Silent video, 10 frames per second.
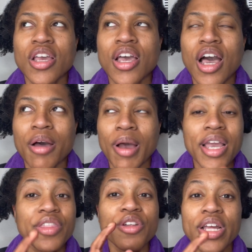Uh, I
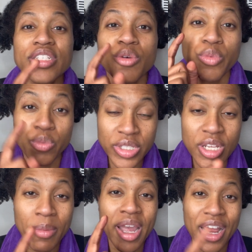either like to rinse out
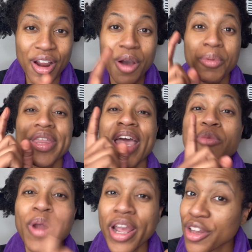my hair out with a
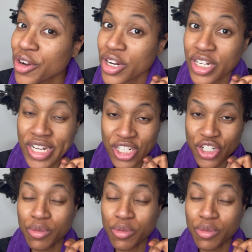regular conditioner,